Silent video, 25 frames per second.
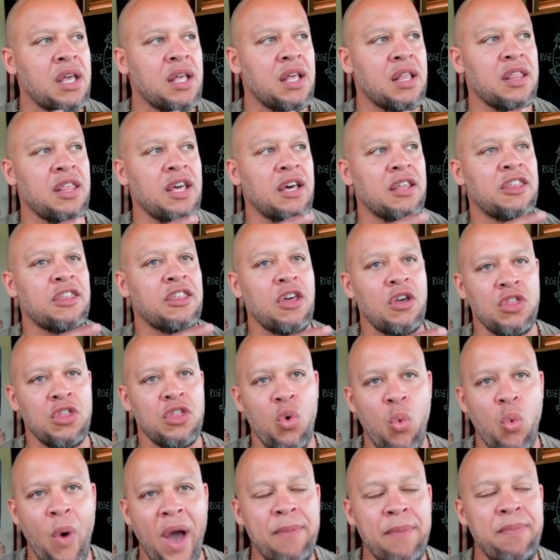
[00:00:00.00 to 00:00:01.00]
The the
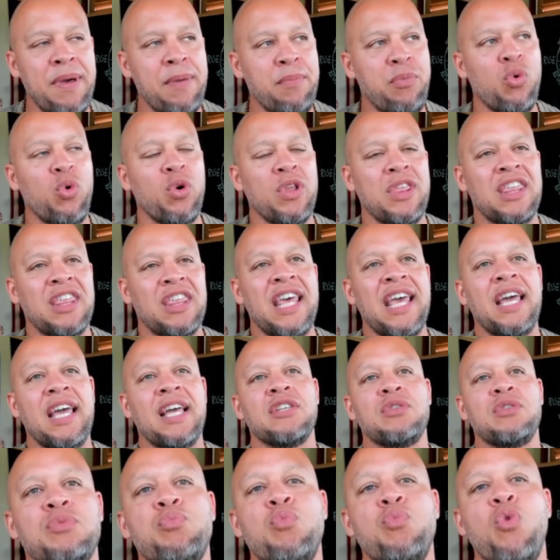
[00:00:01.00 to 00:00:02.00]
way people would think
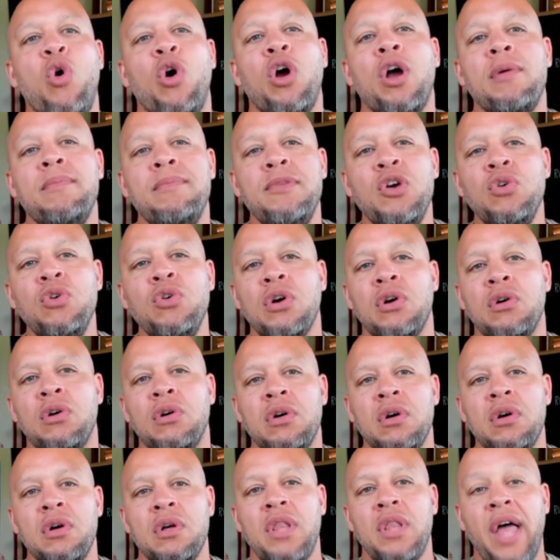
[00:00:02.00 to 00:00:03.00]
more communal.
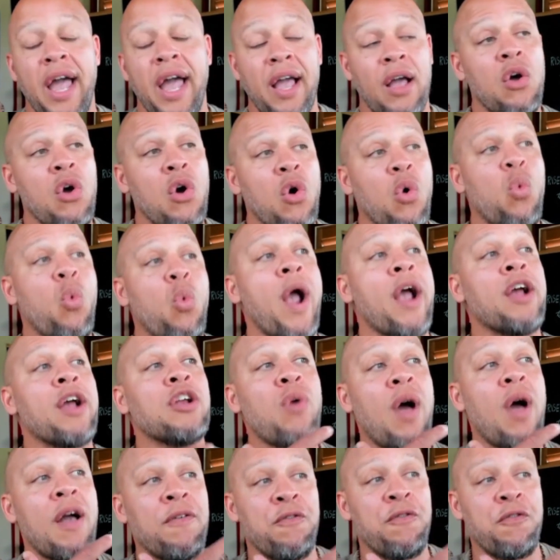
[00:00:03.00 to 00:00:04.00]
Like, where
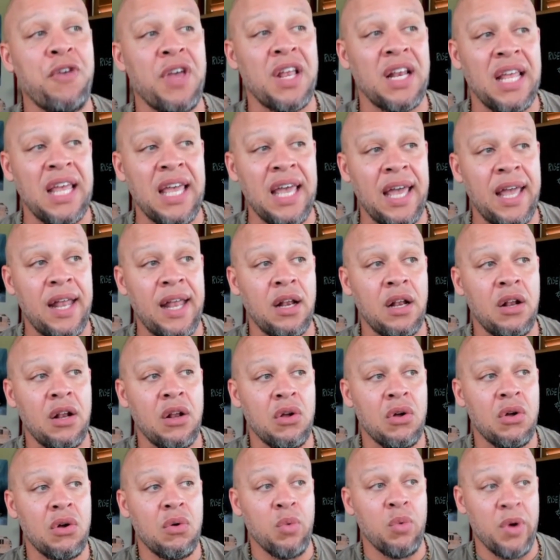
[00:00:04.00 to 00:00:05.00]
do I fit in
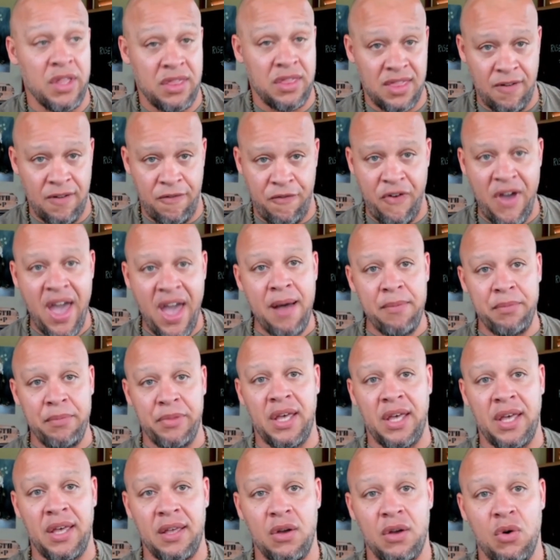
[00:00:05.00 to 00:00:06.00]
with the
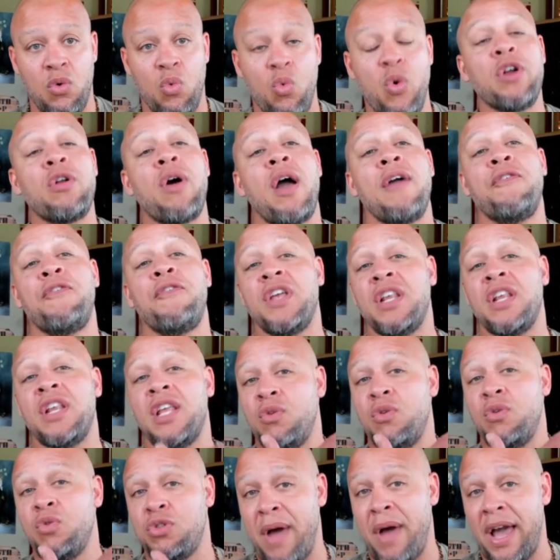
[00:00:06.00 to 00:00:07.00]
family? Where do I fit
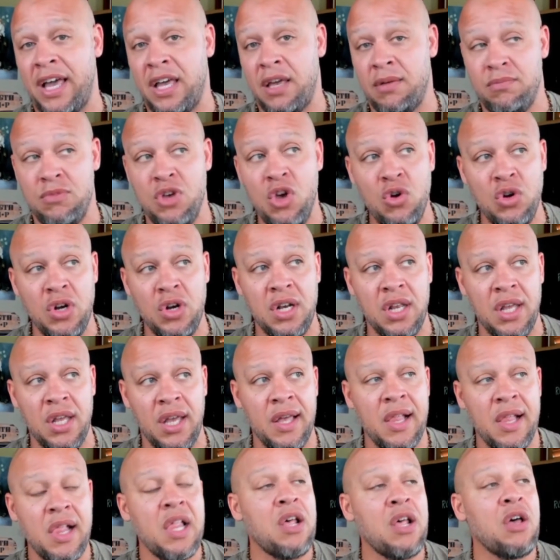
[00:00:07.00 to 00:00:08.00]
in with my
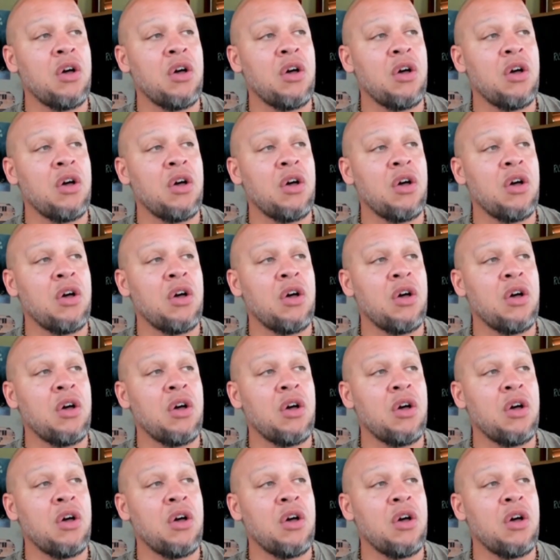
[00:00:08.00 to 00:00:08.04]
community?